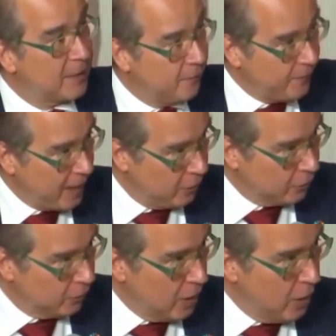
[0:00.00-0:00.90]

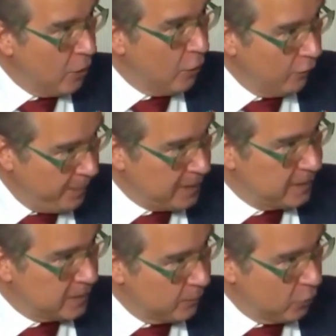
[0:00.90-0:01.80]
failure of
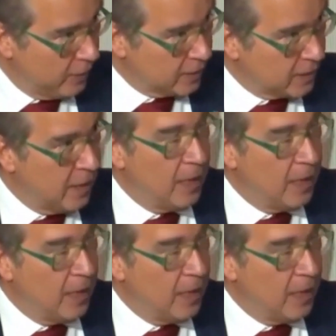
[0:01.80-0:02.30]
business models,